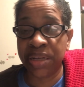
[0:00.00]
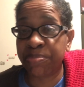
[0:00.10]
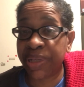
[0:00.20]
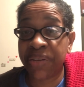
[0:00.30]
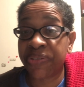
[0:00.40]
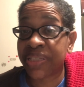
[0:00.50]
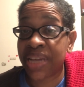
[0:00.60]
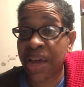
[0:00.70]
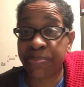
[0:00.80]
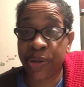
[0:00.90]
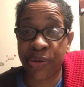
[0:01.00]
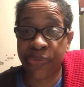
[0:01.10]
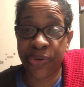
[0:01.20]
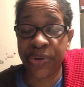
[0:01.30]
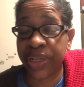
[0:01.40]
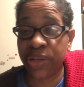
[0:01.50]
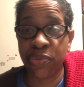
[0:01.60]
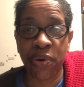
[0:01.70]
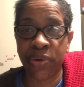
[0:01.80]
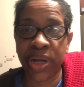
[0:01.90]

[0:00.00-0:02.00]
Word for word: But if it's not beautiful and you woke